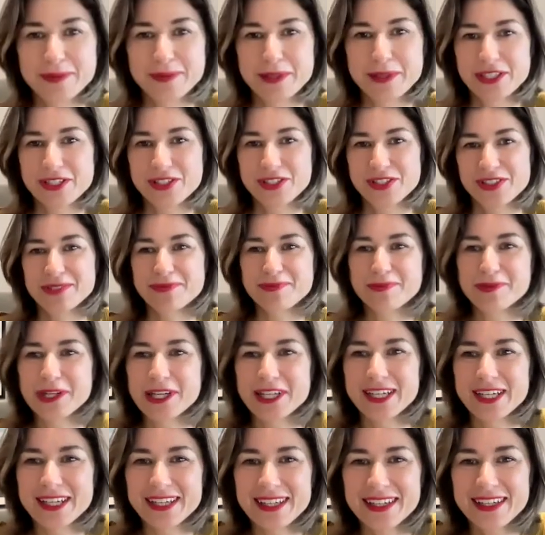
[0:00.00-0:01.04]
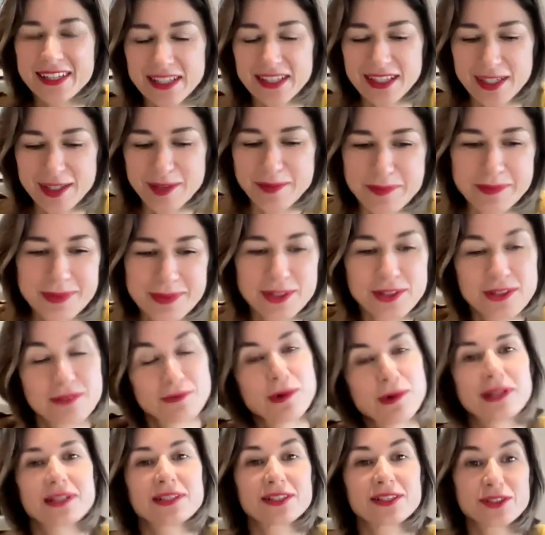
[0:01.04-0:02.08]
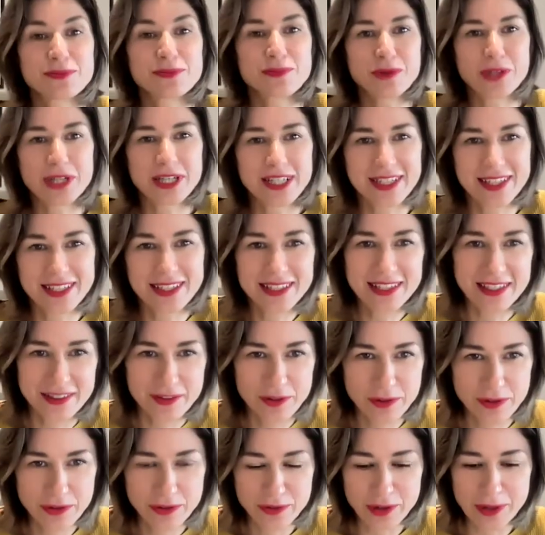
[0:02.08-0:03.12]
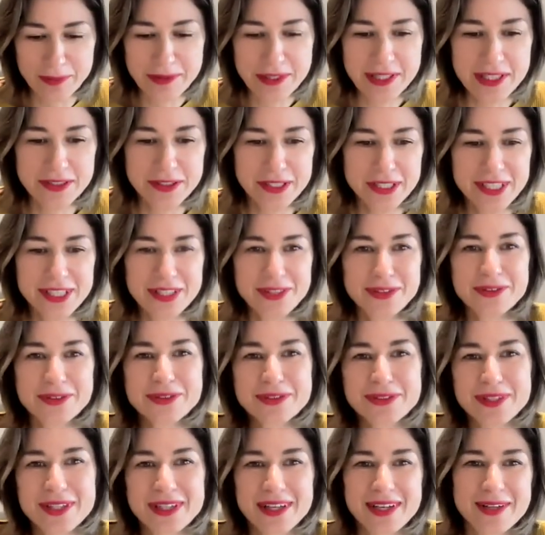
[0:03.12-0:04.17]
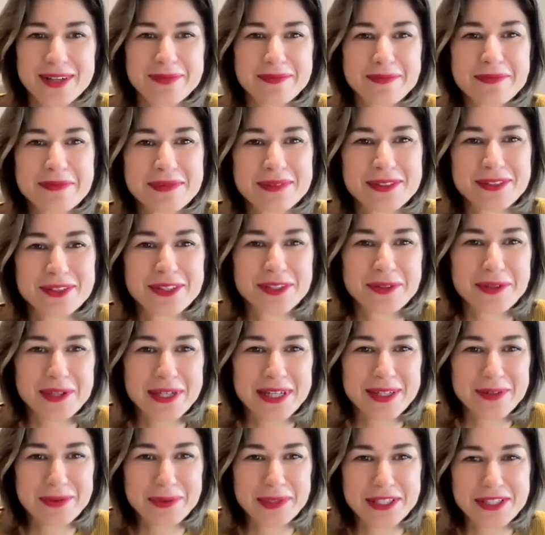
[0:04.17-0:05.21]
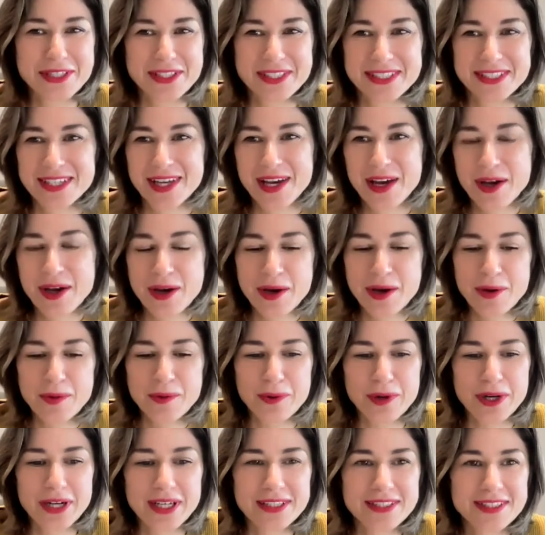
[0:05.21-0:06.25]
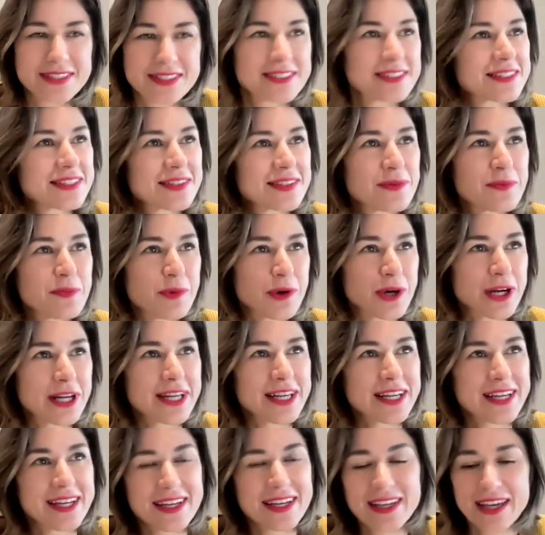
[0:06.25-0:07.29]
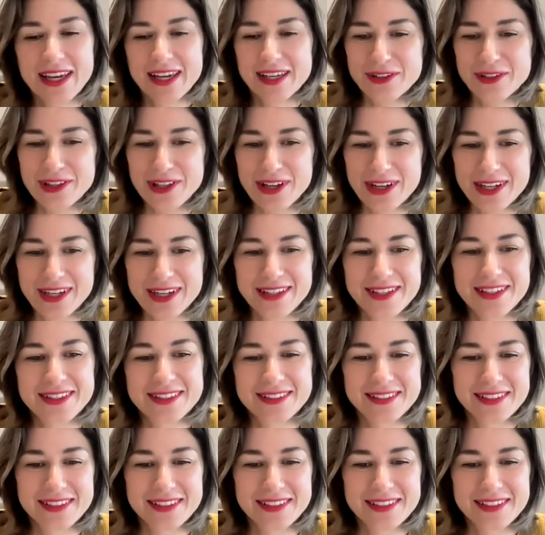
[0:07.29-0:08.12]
much. Good morning. Good morning from Syracuse, New York, which is where it's morning, 8 o'clock